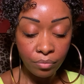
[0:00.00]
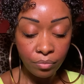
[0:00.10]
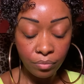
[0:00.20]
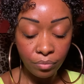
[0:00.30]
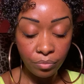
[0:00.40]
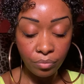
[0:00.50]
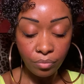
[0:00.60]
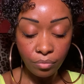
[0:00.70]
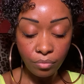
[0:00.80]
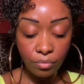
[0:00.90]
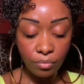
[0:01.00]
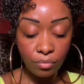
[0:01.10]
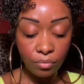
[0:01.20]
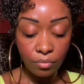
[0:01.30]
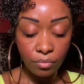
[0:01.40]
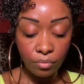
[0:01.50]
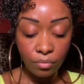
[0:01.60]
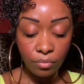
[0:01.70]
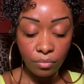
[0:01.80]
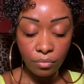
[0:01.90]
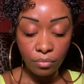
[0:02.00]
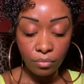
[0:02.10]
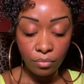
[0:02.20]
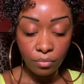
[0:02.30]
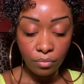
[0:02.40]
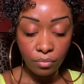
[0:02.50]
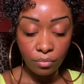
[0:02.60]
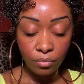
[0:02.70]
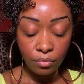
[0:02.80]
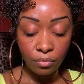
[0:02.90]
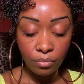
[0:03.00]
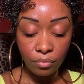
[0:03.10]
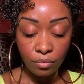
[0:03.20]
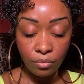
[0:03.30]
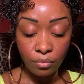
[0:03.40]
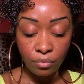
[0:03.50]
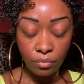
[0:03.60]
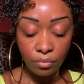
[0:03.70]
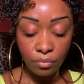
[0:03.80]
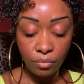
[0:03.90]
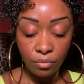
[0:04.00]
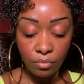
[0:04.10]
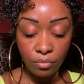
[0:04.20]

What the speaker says: (no one is talking)